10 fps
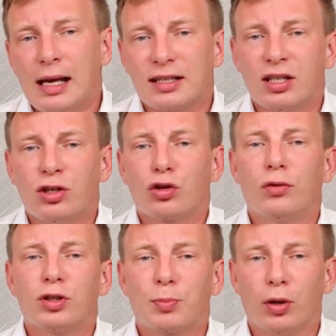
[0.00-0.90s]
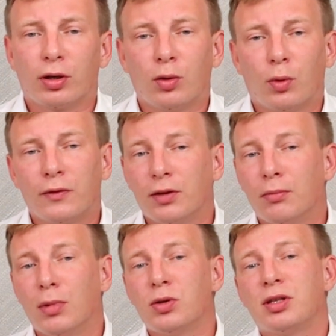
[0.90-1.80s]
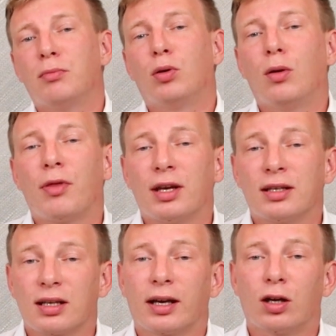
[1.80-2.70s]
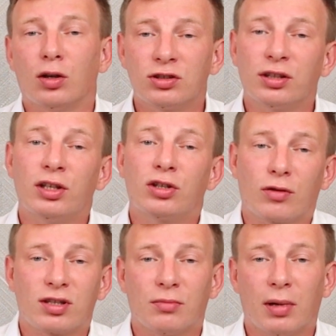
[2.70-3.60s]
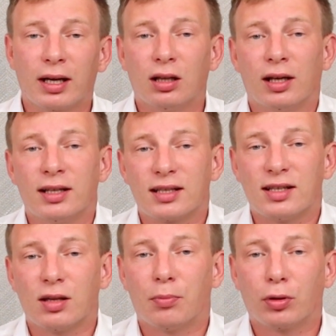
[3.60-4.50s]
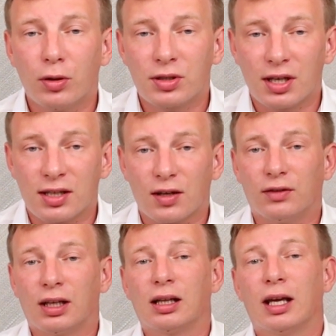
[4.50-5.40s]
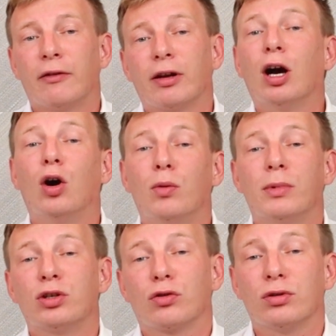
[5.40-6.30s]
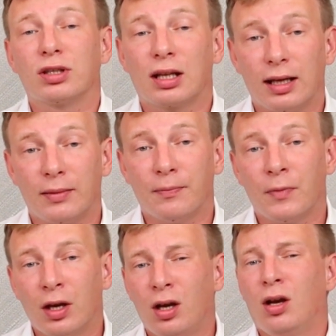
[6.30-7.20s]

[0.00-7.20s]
As an insurance broker, one of the most important things I constantly stress to my clients is the process of declaring a home insurance claim.